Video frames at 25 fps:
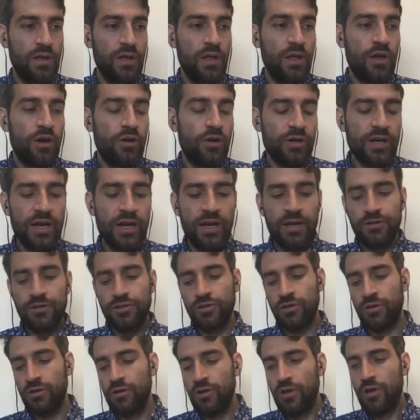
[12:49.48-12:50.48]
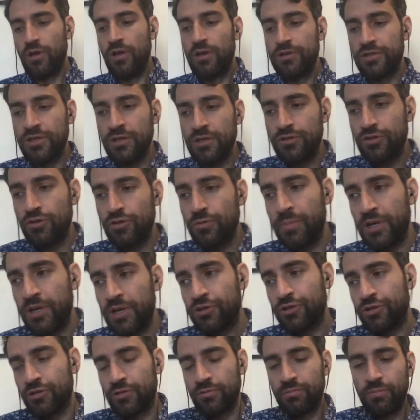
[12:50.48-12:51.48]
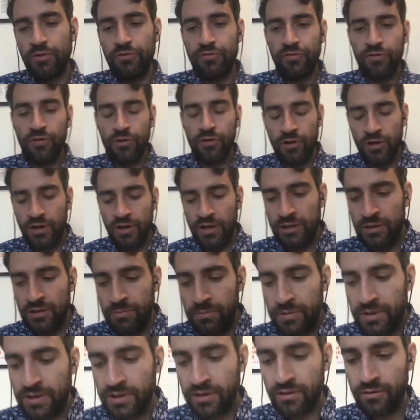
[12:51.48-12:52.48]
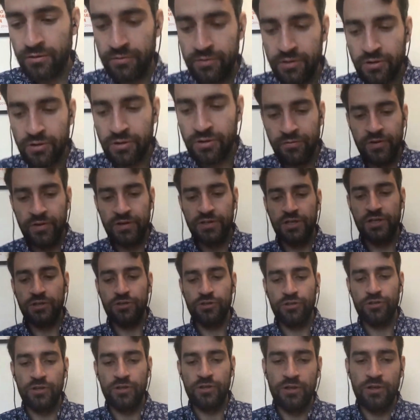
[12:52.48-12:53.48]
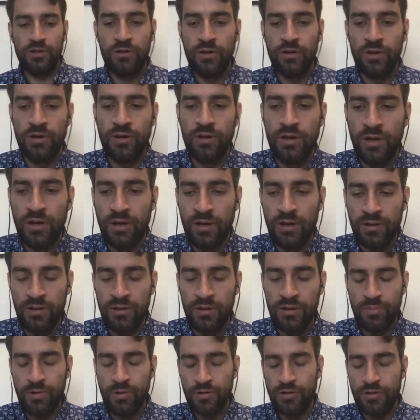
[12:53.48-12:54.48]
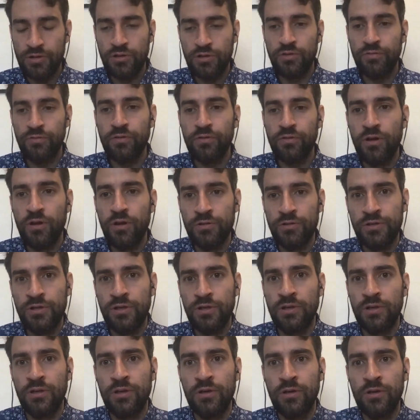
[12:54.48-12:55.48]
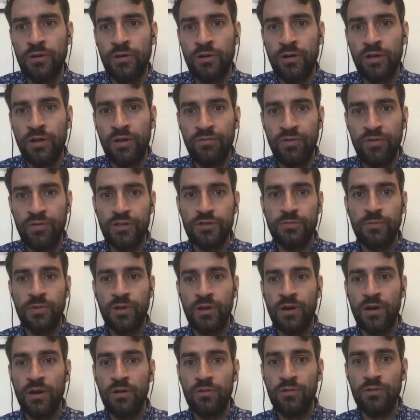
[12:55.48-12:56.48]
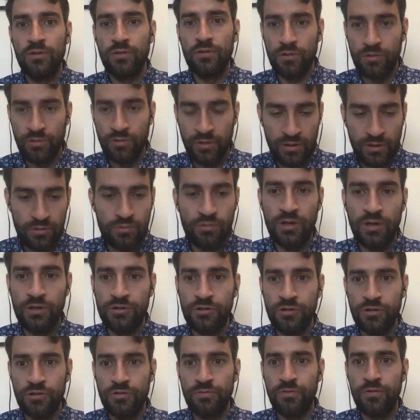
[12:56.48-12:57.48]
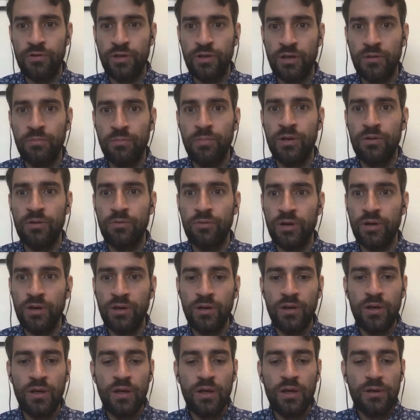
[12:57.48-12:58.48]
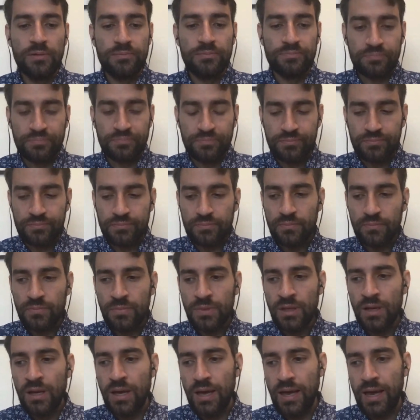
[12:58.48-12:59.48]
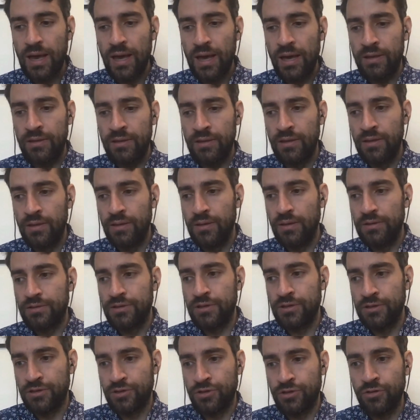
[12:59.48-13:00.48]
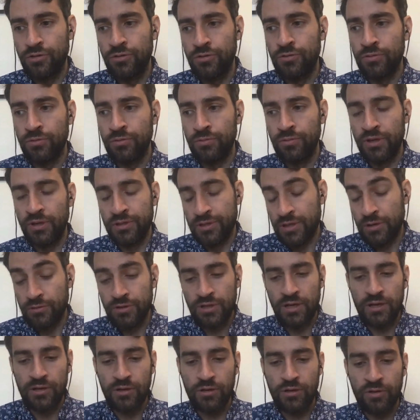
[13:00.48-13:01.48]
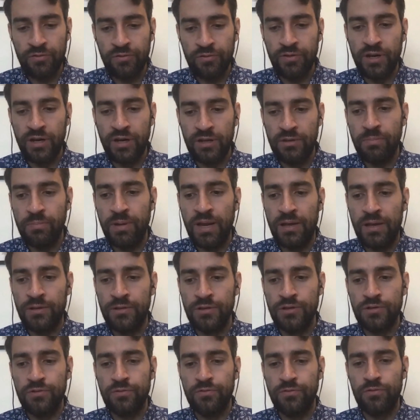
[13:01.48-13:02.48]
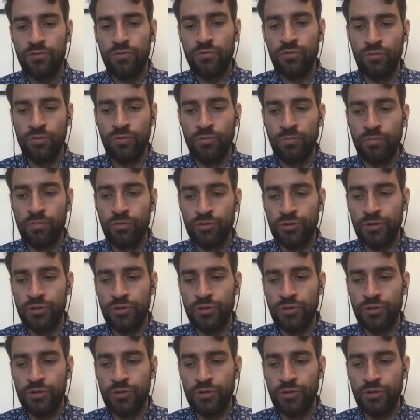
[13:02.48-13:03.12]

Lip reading: Okay, so since you mentioned before at the beginning of the conversation that you're in the process of closing your investment round, congratulations for that, by the way. And since it sounds like you have great plans to push the